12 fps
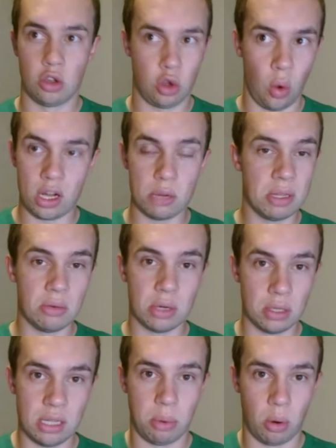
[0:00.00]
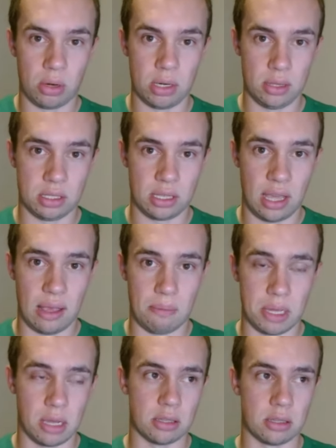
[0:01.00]
going to be really important in this game
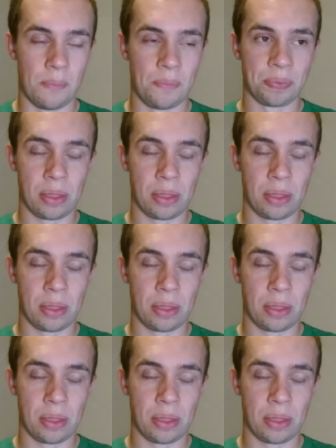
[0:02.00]
because